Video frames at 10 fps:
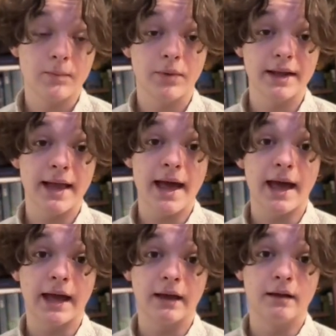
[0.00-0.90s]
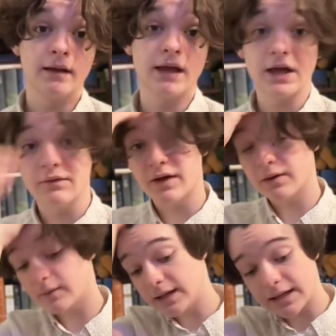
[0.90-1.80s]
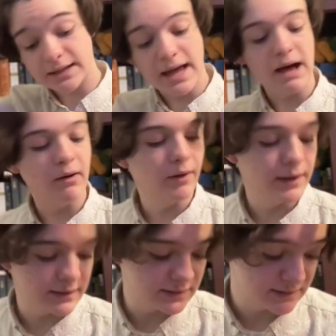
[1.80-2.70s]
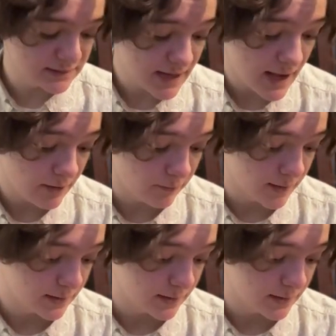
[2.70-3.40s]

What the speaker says: But hey, if I read it now, I'll get to say I read